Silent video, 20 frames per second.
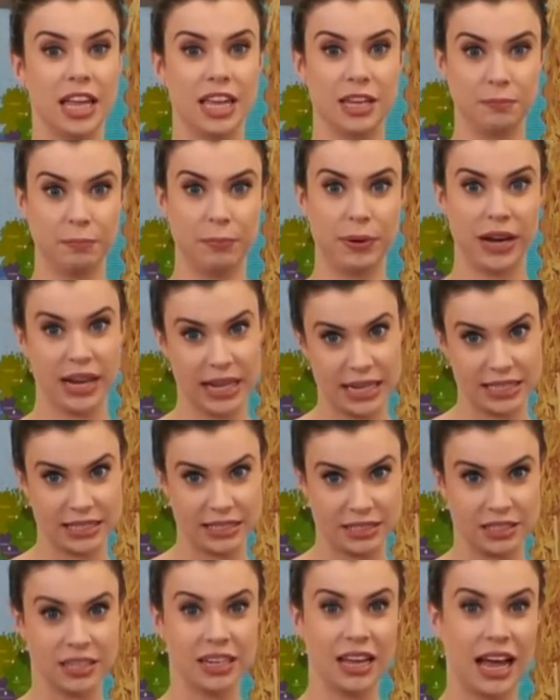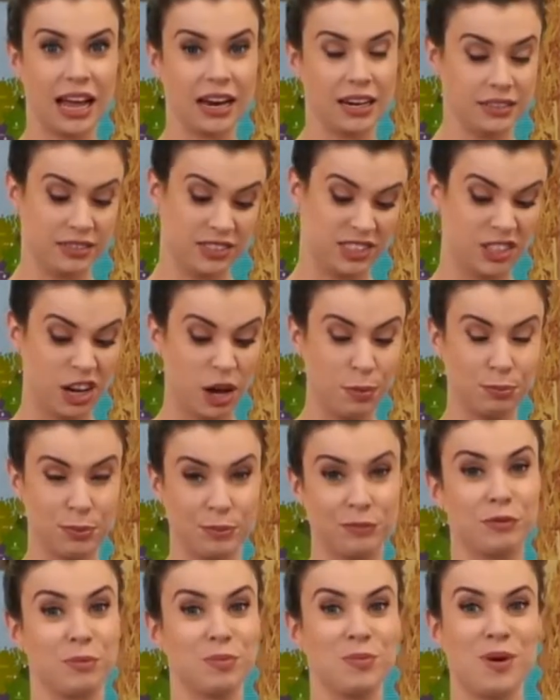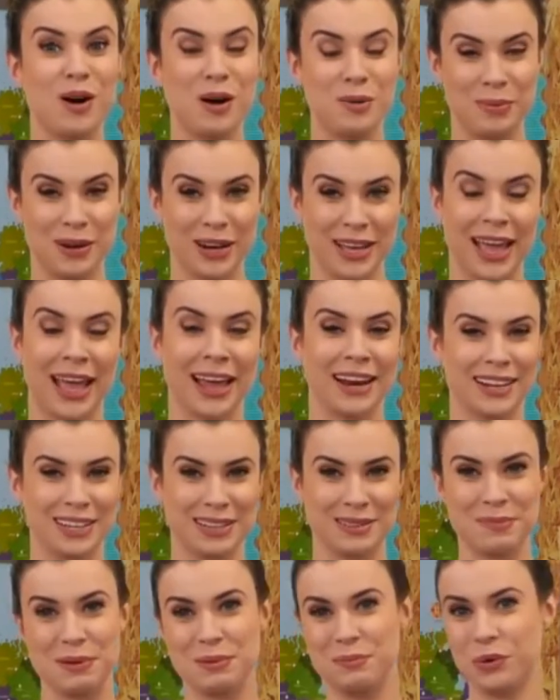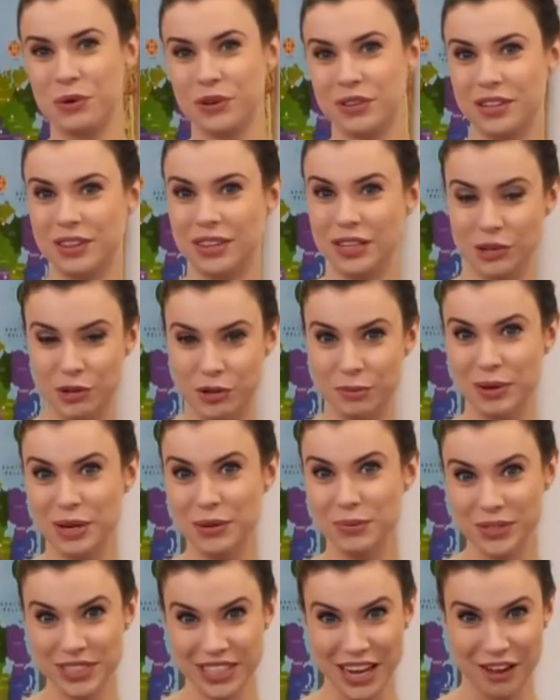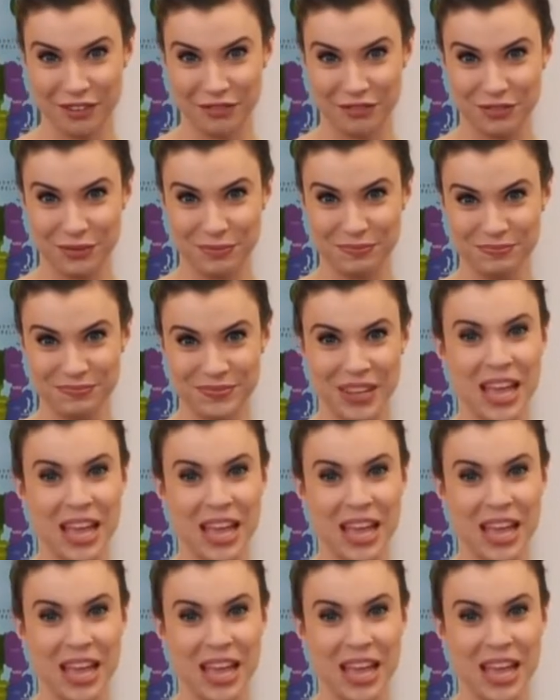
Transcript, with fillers: in place and stopped them from wobbling a little bit more than they normally would have.